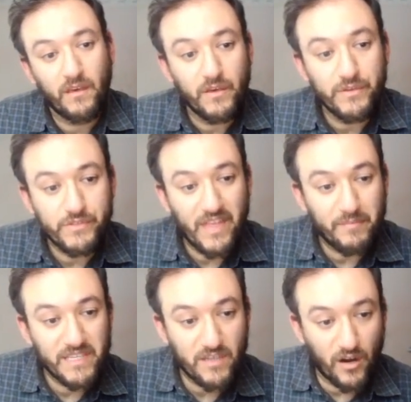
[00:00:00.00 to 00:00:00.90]
So that
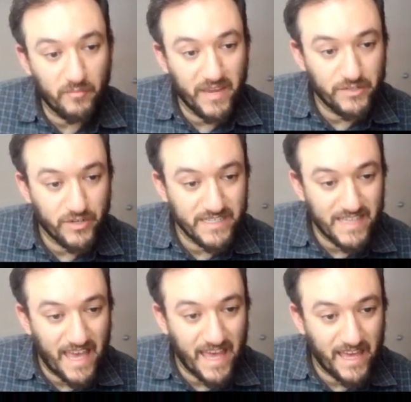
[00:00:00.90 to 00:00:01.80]
means our matrix
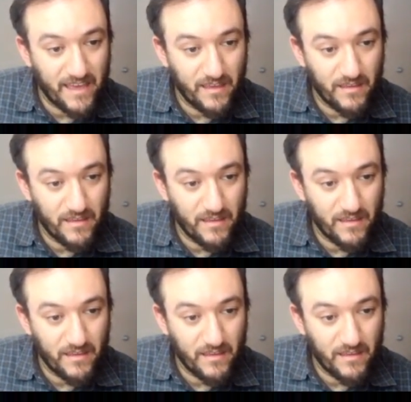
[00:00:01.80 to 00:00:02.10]
A